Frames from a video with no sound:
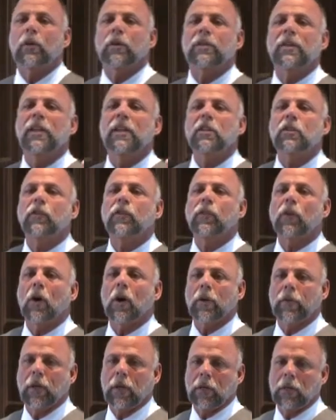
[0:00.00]
Because his
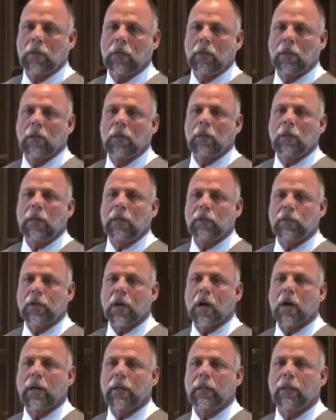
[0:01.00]
father is
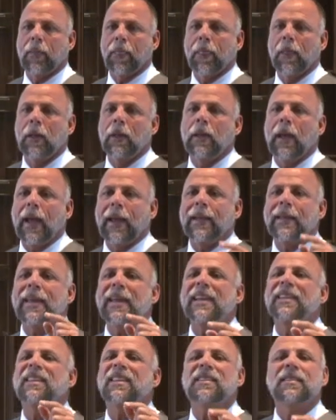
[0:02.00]
God. And
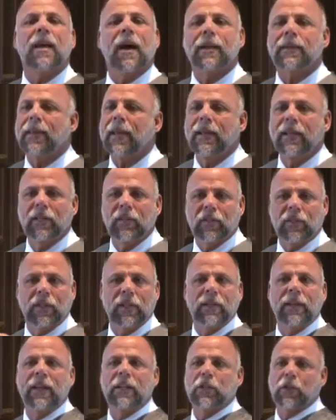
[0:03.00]
he did not get his
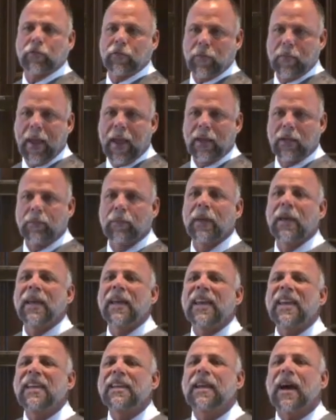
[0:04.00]
sin nature from Adam.
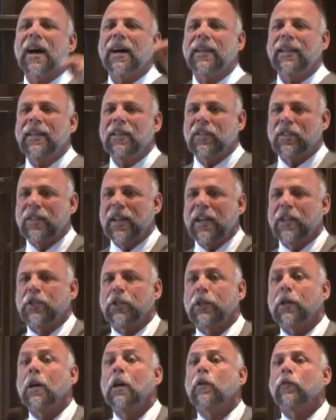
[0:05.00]
He got his
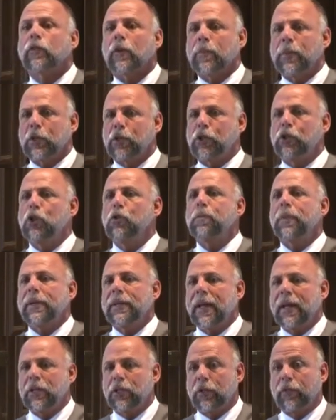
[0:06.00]
nature from a
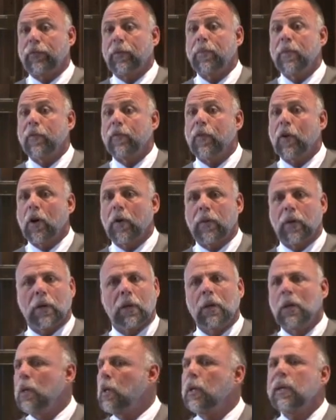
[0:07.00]
super nature from the
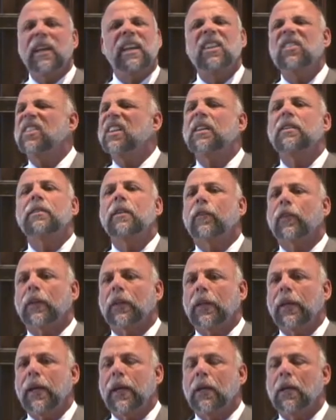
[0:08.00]
father. He's in a
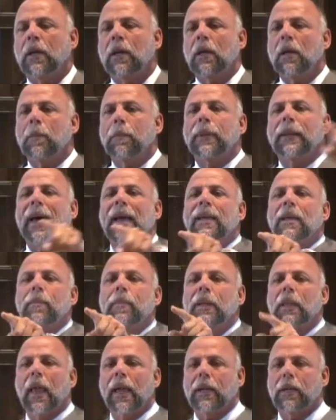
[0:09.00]
different league, but I
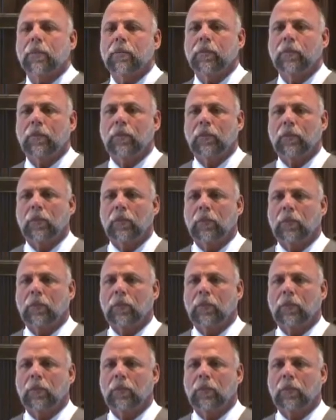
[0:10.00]
could be like him.